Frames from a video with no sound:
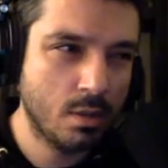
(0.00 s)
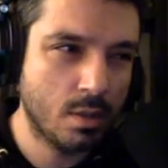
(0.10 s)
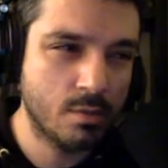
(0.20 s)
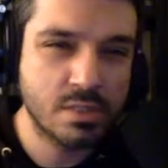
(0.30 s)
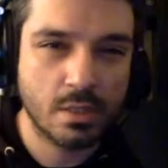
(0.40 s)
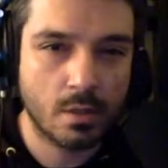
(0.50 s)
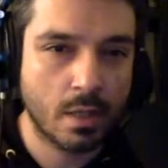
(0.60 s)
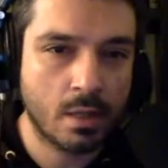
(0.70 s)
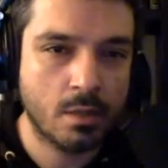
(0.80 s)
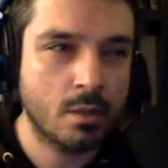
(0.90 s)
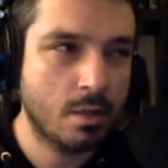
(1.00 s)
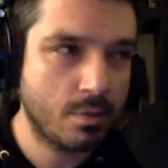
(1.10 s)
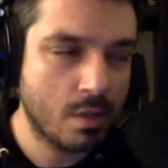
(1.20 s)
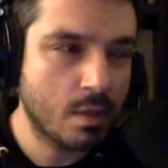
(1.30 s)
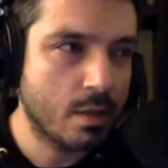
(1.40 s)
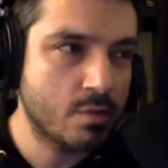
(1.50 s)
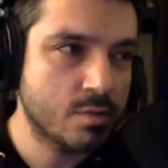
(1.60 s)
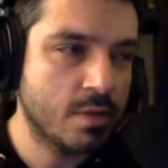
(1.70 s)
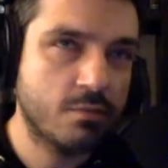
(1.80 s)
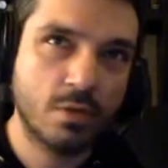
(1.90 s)
Sierra Canyon, I think like he was
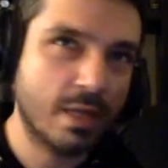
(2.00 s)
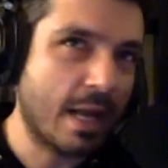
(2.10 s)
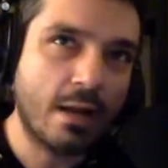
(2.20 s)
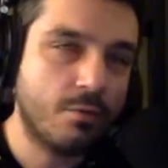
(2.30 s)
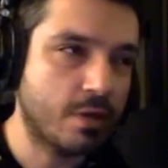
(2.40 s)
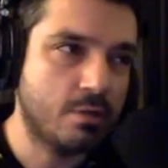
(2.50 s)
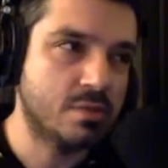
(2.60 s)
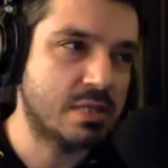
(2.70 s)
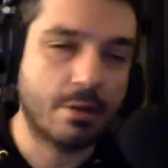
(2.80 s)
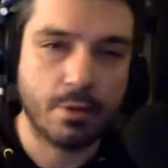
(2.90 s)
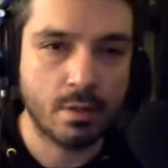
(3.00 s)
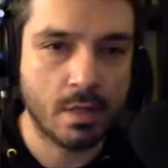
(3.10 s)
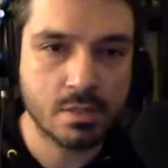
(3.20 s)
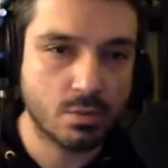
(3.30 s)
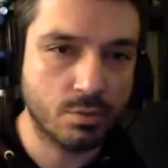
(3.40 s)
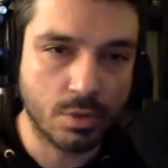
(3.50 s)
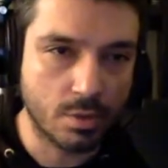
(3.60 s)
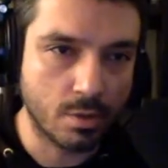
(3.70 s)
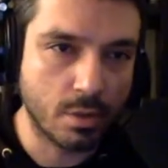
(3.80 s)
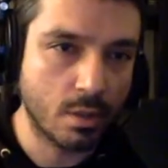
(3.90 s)
playing for. Like, I don't think he was that great in high school
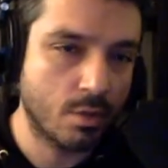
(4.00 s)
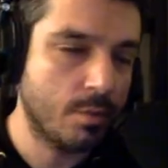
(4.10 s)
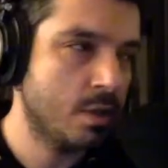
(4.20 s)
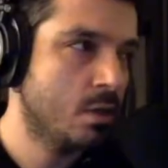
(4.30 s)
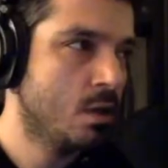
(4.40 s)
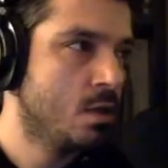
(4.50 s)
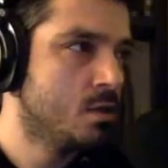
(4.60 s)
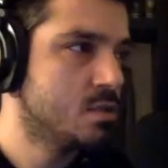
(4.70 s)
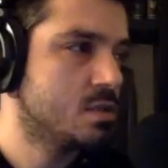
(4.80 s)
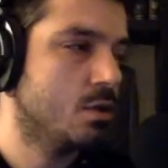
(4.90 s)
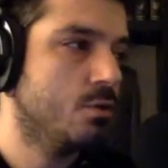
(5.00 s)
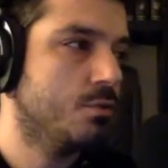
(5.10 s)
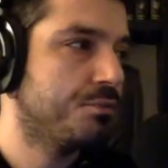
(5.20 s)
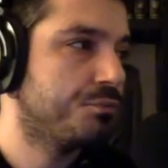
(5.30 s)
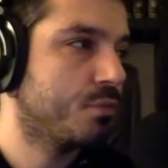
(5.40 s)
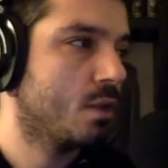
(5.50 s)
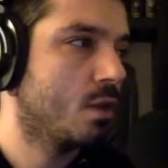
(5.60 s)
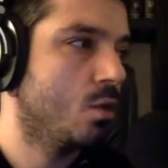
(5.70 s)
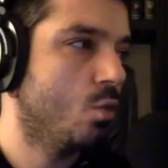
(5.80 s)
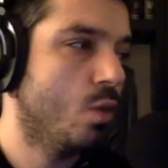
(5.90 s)
either. You know what I mean? So
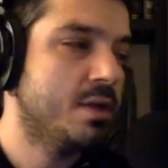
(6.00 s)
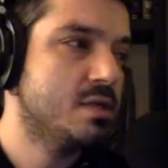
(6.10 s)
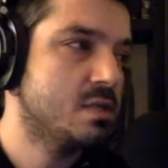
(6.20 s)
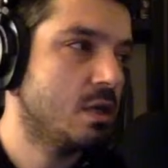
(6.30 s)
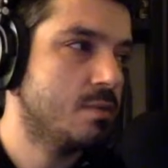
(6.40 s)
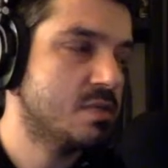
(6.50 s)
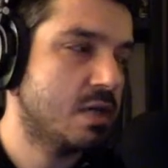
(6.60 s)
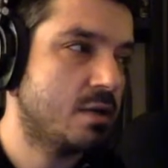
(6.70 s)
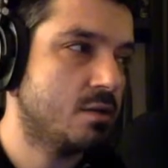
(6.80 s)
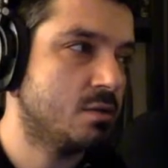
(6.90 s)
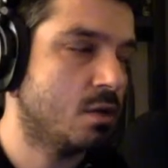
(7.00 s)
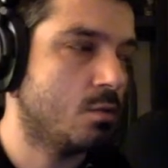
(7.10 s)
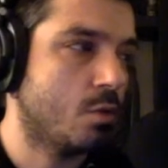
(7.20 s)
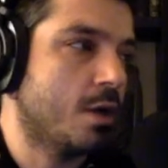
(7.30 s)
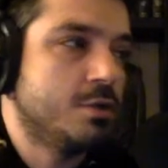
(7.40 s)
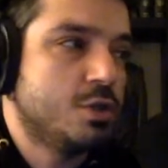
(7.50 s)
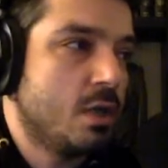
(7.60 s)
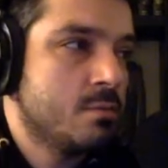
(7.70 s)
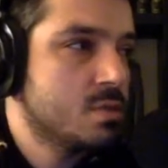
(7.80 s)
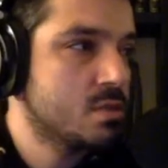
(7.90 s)
what is the upside on Bronny
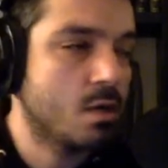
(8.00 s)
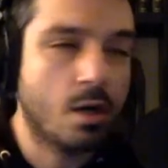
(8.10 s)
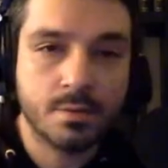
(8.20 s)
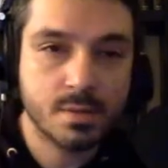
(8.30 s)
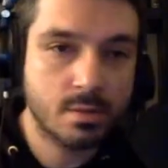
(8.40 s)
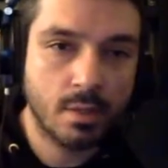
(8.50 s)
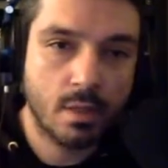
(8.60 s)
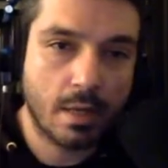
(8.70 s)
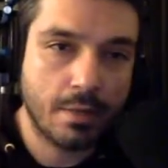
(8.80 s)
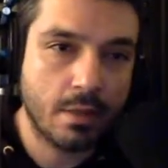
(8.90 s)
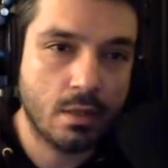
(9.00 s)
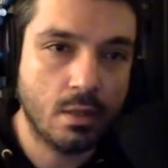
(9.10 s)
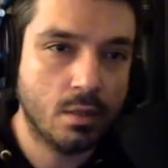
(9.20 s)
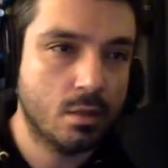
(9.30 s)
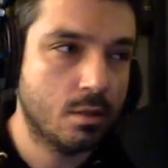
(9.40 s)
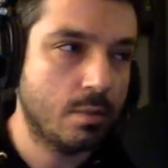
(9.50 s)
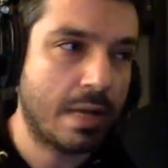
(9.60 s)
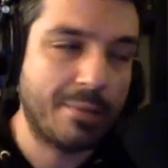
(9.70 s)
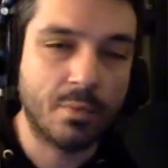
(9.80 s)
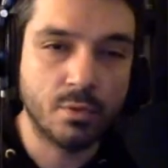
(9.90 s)
James? Honestly, I think he could
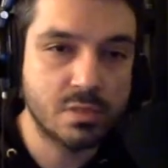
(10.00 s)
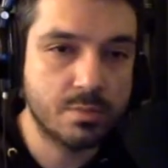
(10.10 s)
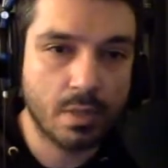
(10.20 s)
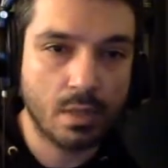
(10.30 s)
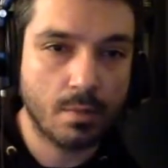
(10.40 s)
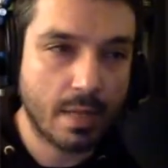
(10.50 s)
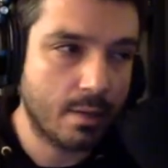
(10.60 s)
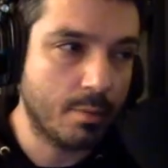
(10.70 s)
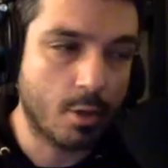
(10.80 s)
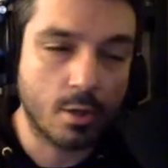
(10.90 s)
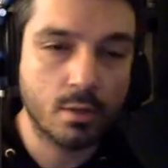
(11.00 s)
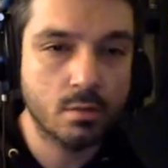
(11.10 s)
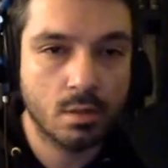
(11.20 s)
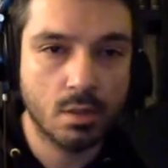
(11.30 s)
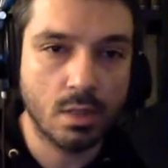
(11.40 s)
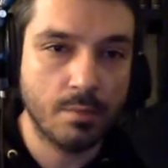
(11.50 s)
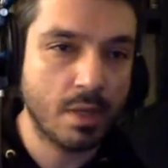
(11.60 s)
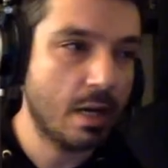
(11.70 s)
at most be a backup guard in the NBA.